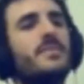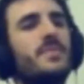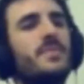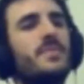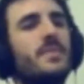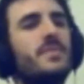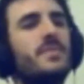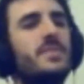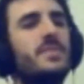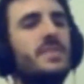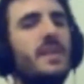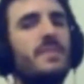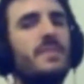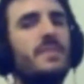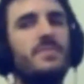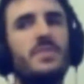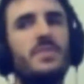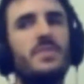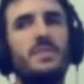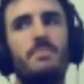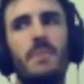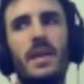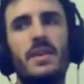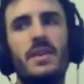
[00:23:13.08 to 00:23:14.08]
Don't Starve
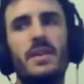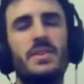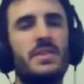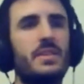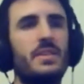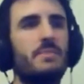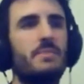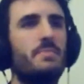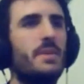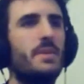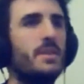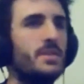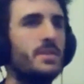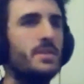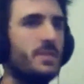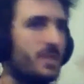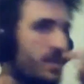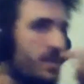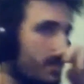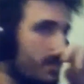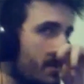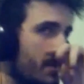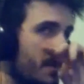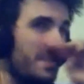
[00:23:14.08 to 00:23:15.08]
sort of beat us to the
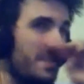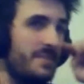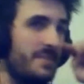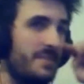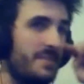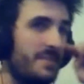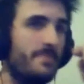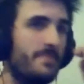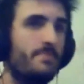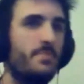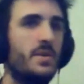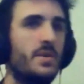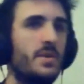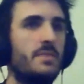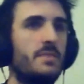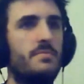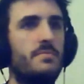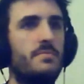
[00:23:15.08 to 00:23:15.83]
punch, but...